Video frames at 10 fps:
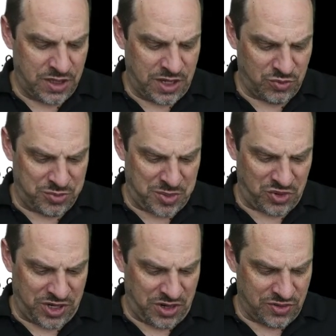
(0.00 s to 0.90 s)
And
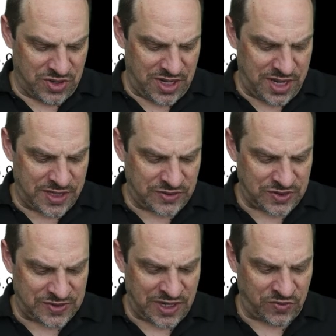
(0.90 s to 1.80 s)
remember here that s
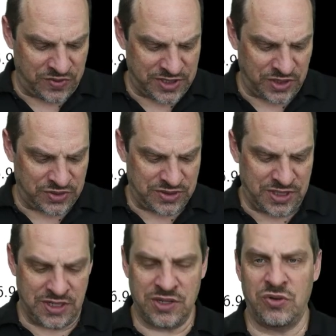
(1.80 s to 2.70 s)
is alpha delta
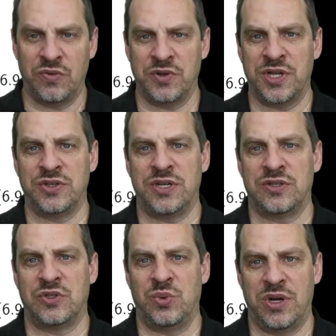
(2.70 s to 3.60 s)
t over delta
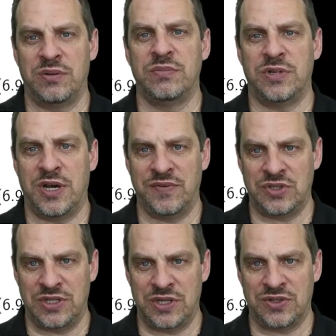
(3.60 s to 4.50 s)
x squared.
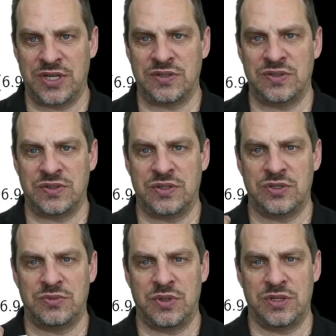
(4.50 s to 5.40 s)
Obviously delta x is,
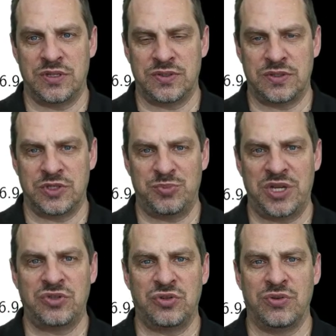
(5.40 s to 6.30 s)
this, is the
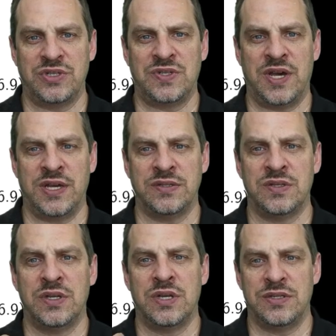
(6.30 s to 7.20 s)
spatial grid
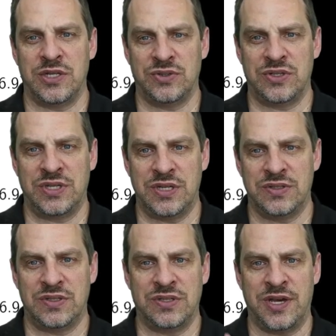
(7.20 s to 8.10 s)
size, delta t
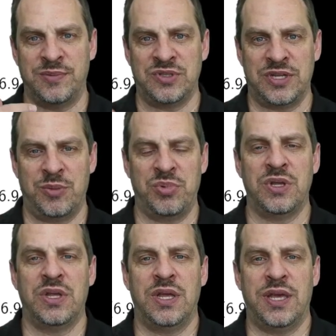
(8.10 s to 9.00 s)
is the time step,
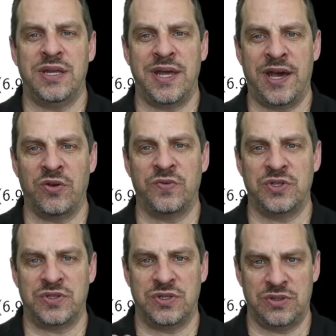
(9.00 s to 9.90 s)
and alpha
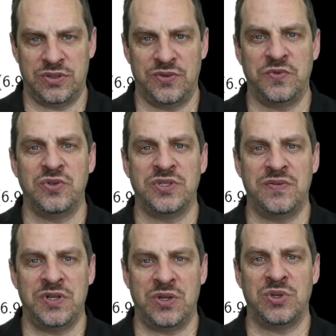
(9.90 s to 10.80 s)
is the
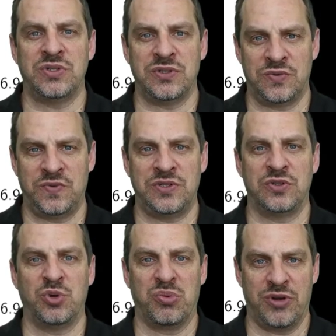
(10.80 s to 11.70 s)
diffusivity, which is a
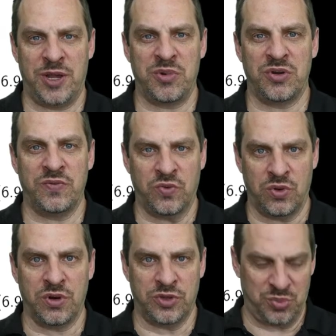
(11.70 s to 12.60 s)
physical parameter
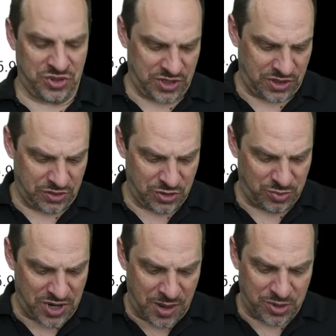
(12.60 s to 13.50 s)
for the particular
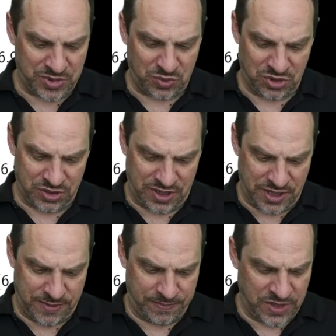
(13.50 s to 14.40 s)
problem that we're
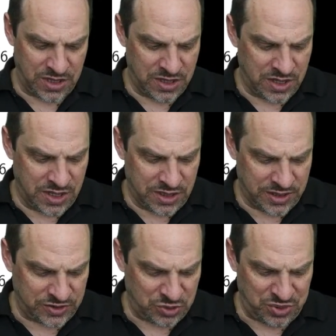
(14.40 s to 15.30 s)
looking at.
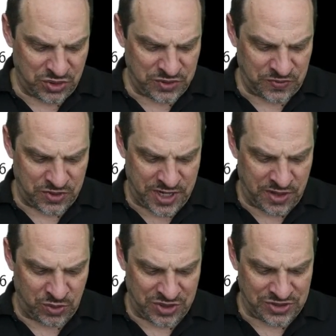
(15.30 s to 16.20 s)
Let's suppose for
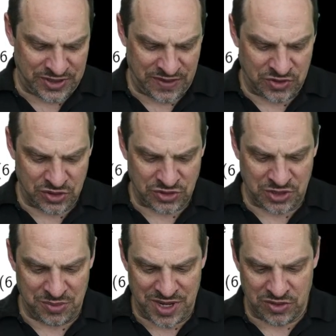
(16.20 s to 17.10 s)
now that we just have
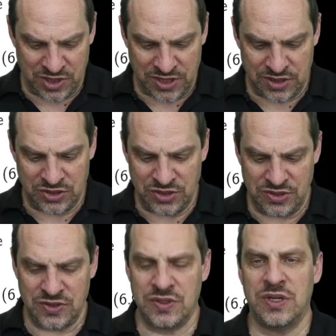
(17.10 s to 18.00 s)
Dirichlet boundary
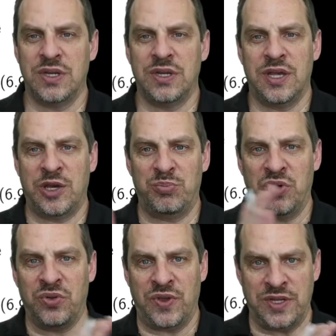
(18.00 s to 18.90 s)
conditions at
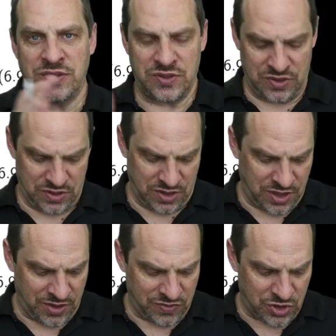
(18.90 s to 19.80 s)
both ends
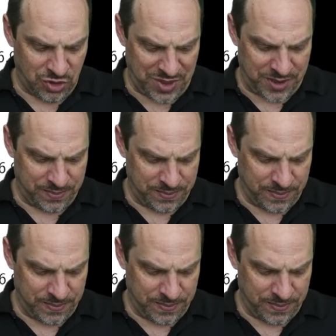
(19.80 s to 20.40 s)
of the domain.